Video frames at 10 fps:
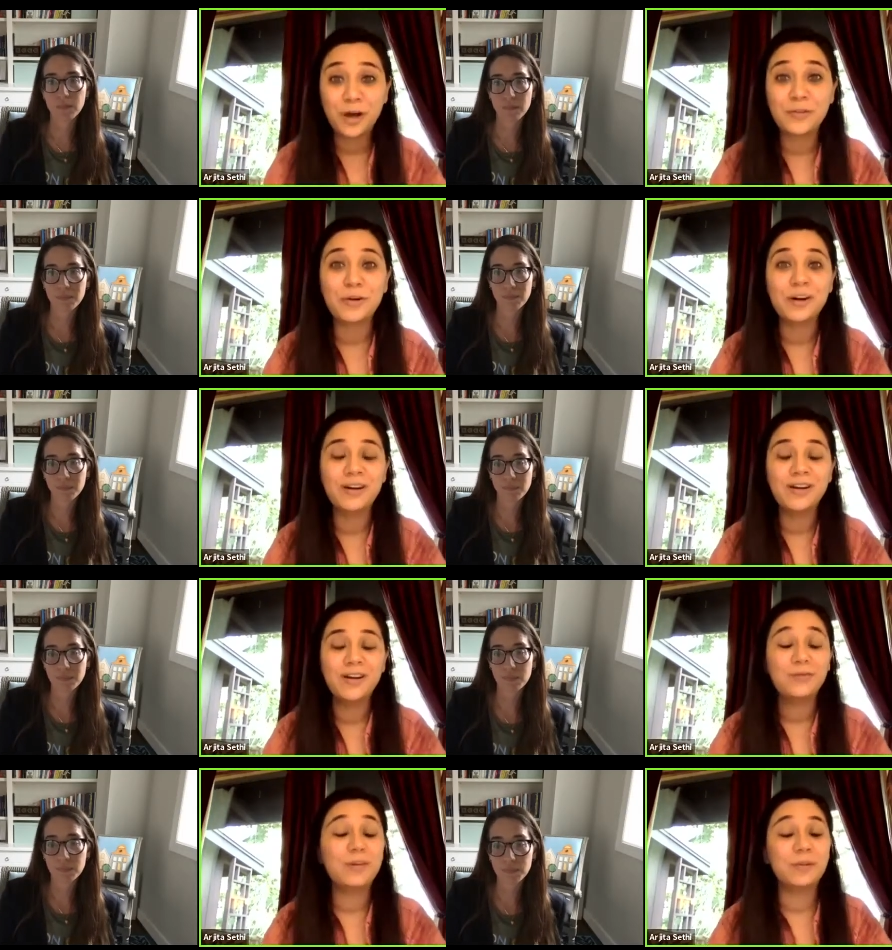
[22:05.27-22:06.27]
Speaker 1: other
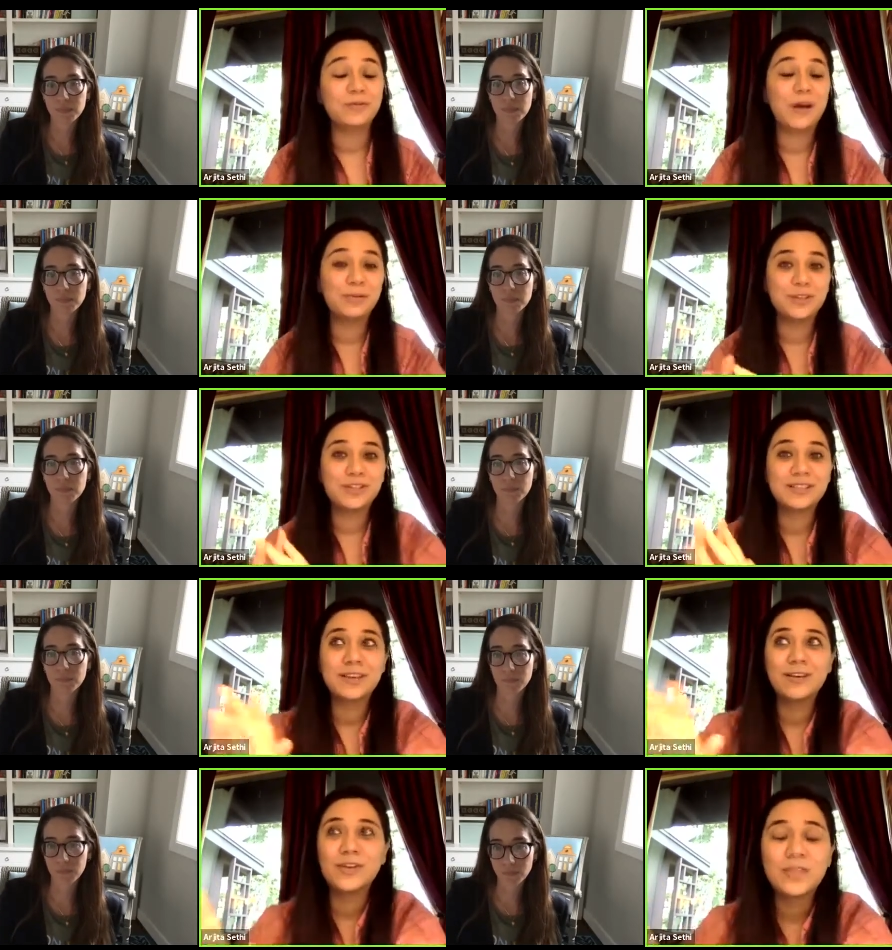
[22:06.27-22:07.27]
female founders
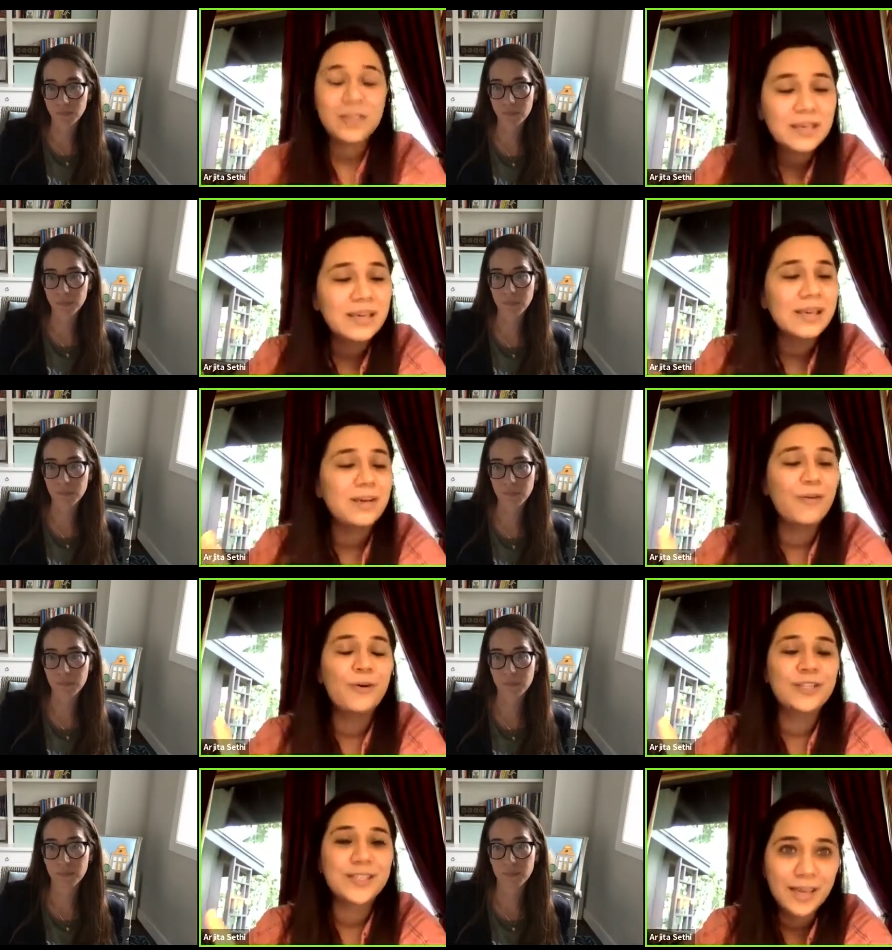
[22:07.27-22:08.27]
that are thinking
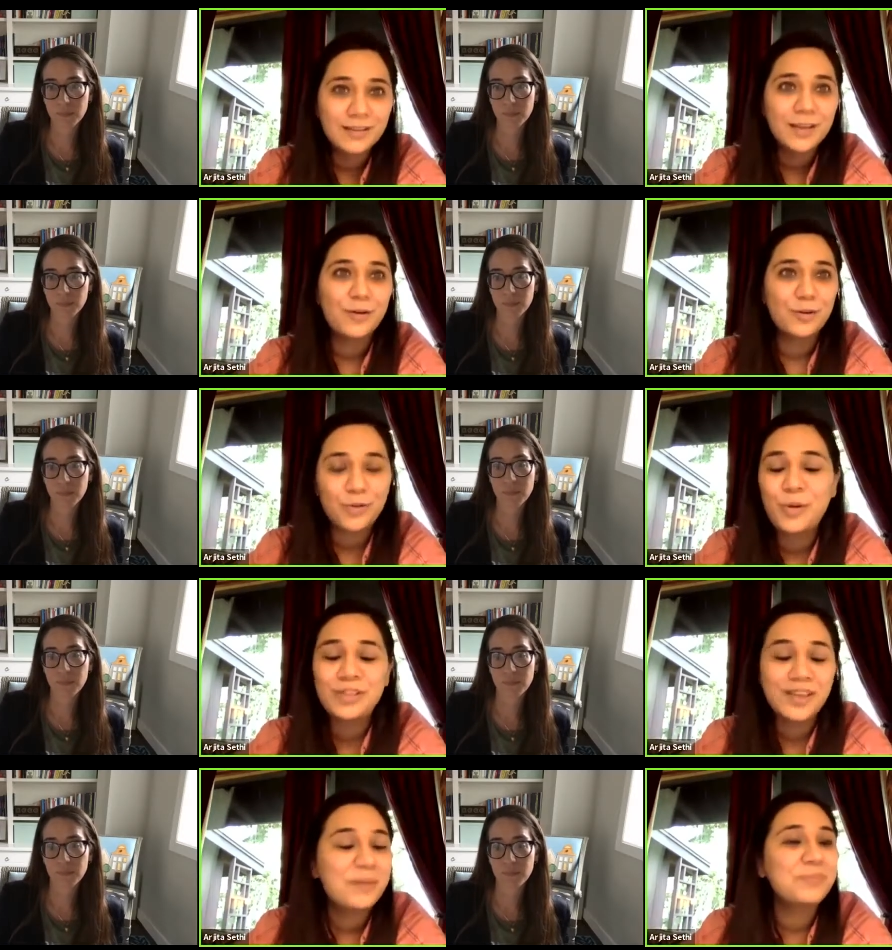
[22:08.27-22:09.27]
or scaling or
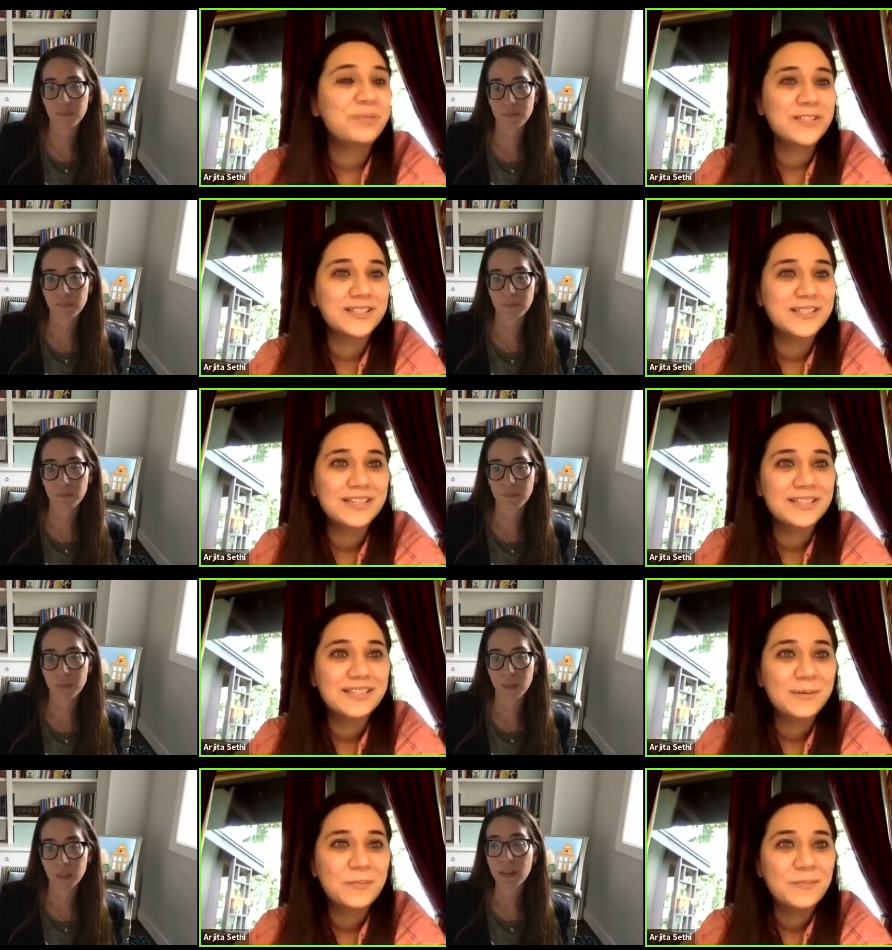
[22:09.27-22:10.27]
growing their
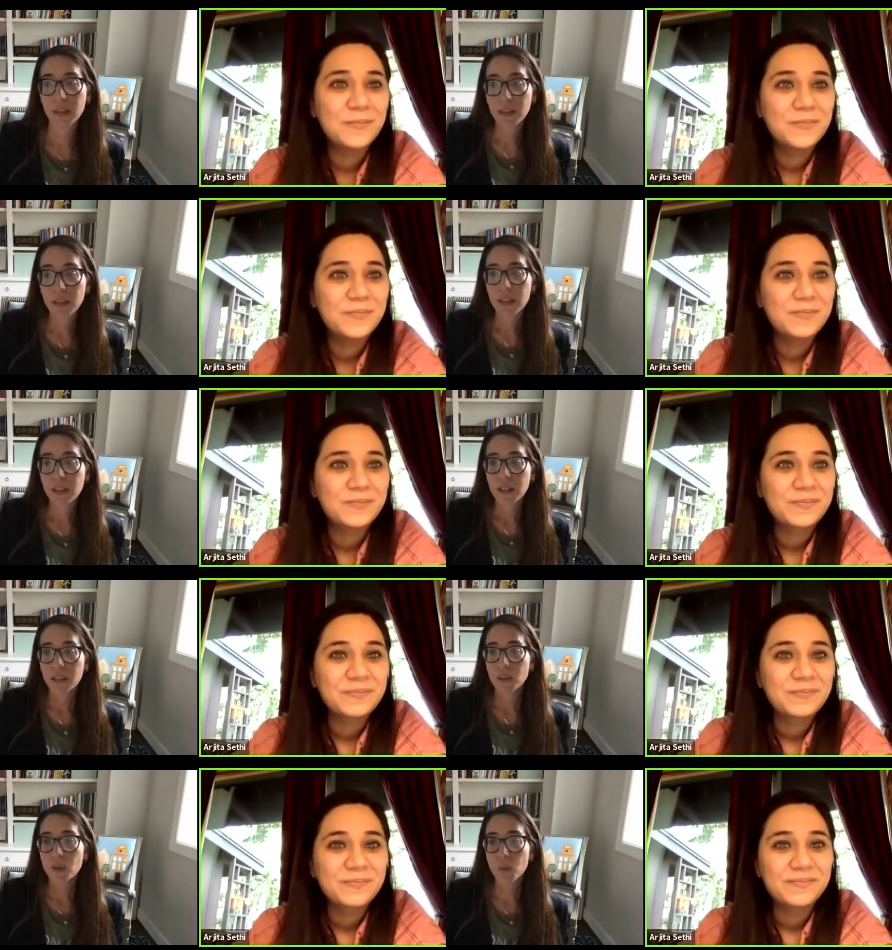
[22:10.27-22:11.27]
businesses?
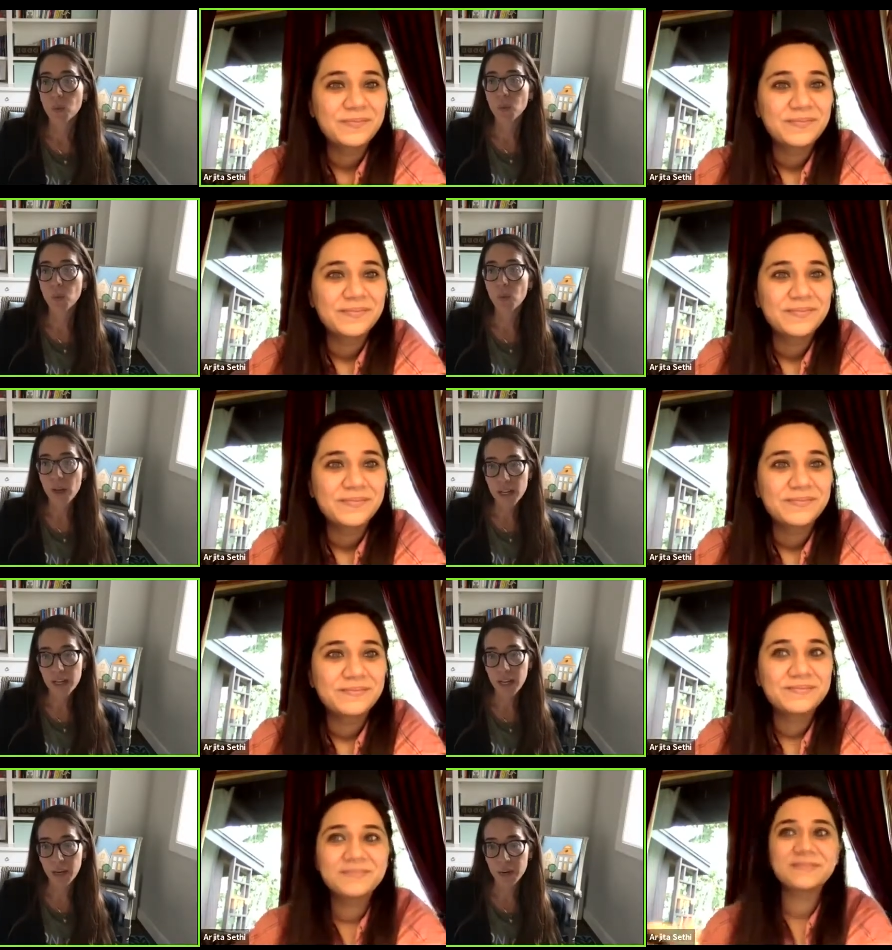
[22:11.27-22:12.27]
Speaker 2: So,
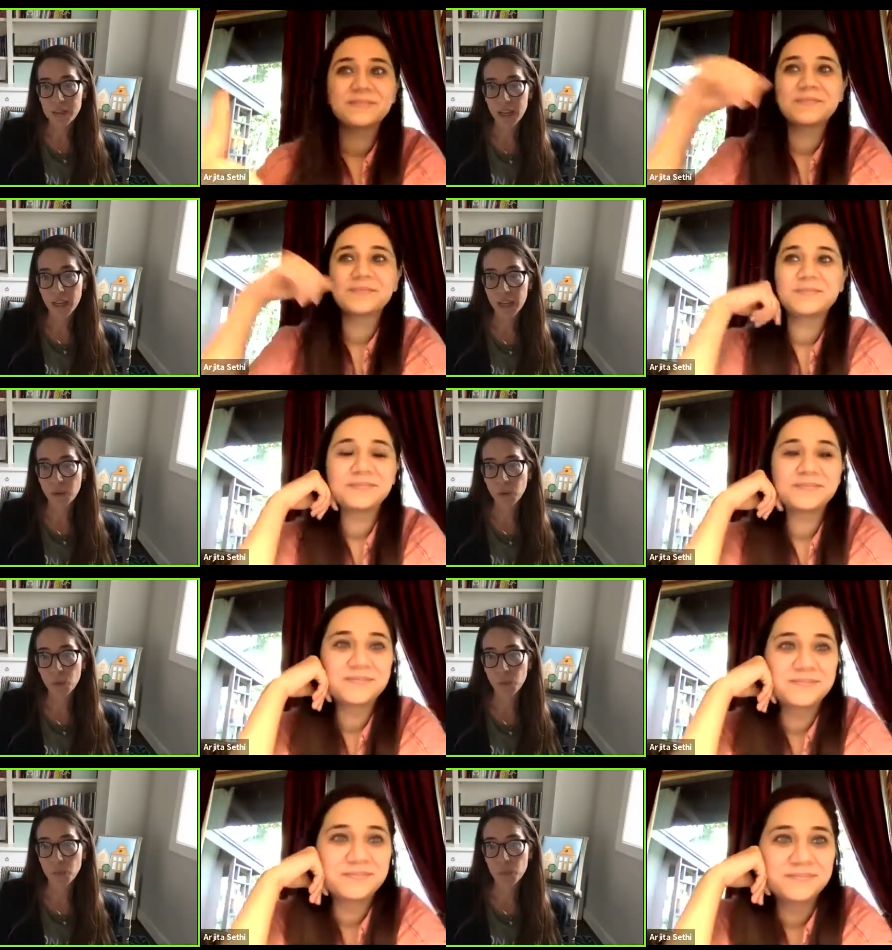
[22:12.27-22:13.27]
one, I would say
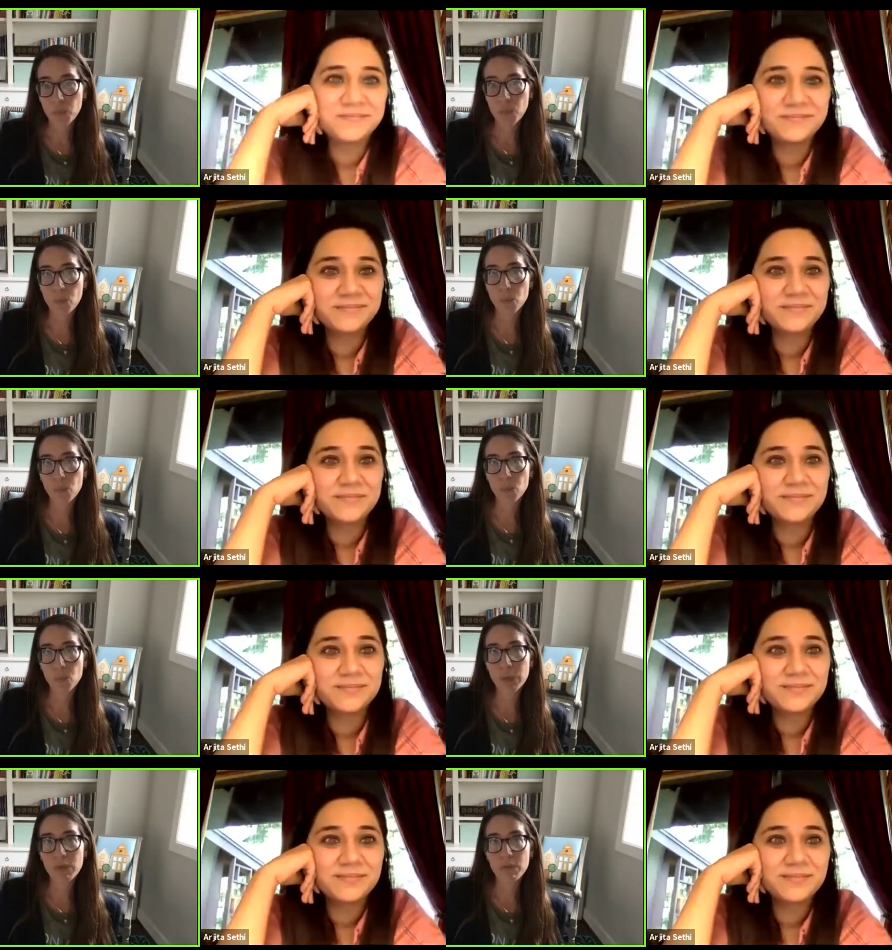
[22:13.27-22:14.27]
you
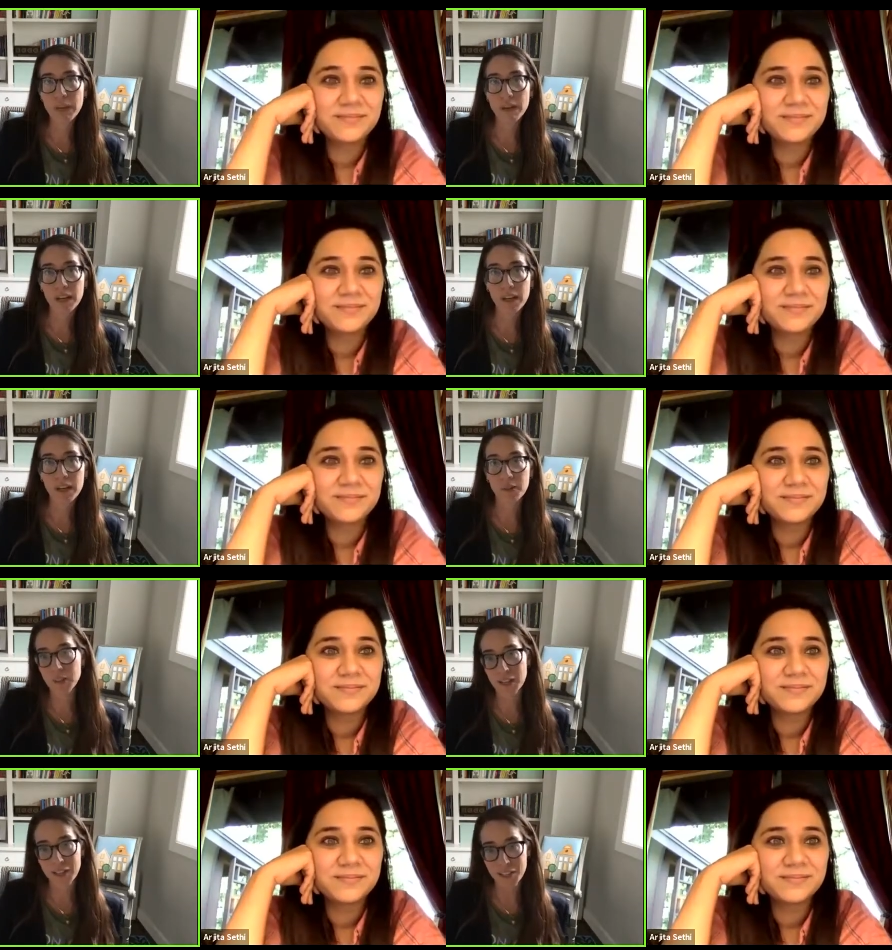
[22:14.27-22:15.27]
be very,
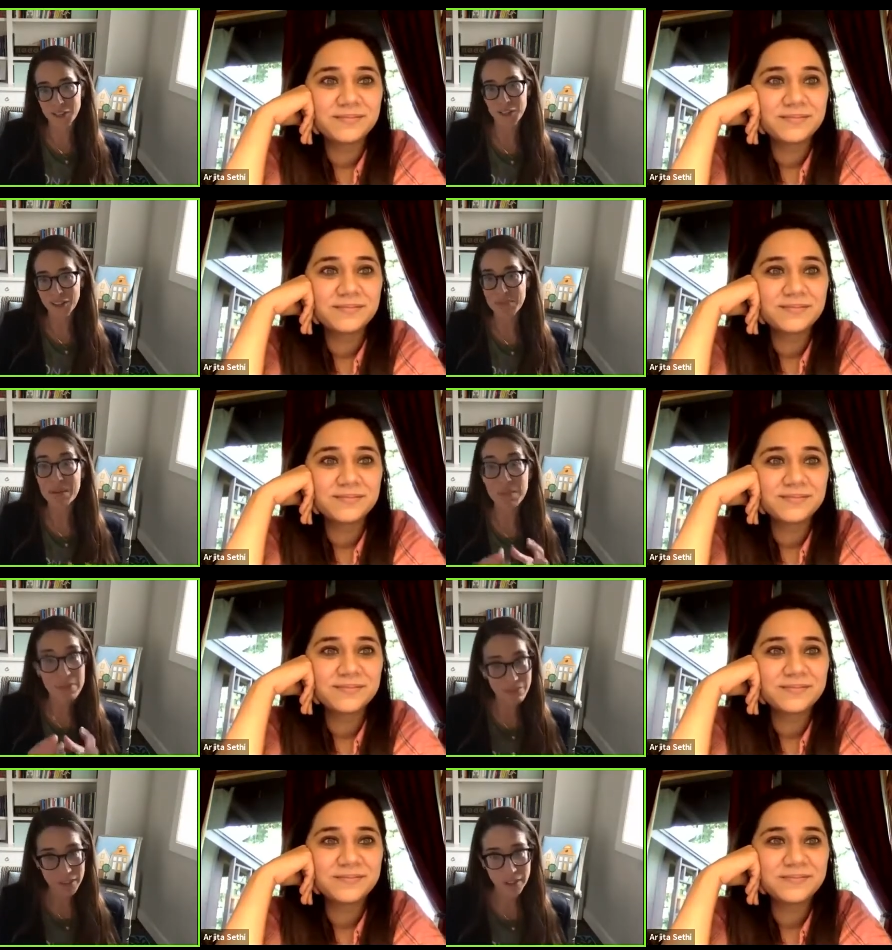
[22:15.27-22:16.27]
I think I touched on a little bit,
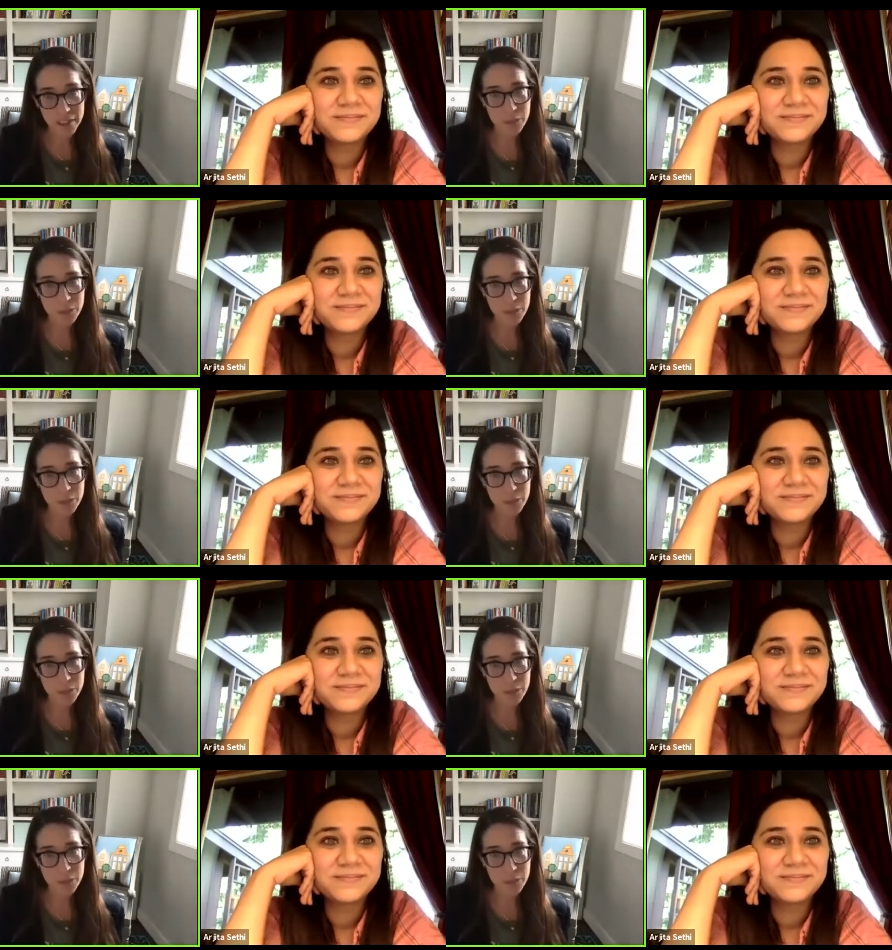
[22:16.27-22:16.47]
be very